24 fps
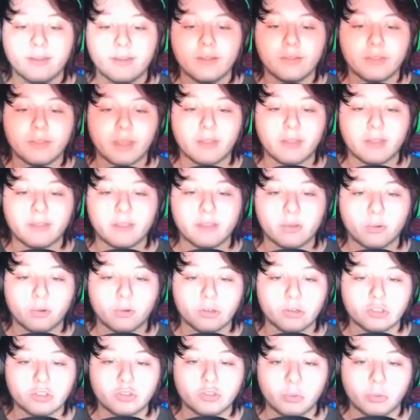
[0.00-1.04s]
Then the
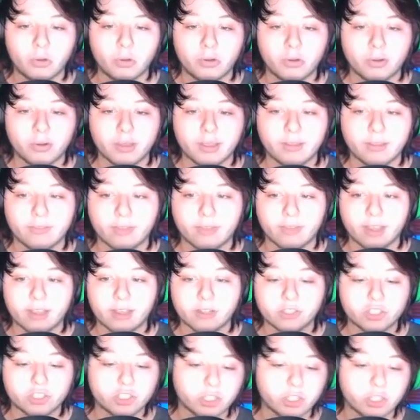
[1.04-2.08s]
orange wool is like his
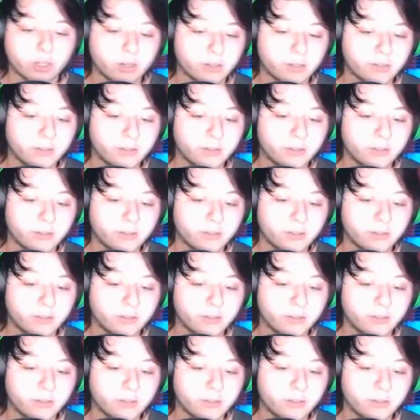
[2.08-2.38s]
shirt.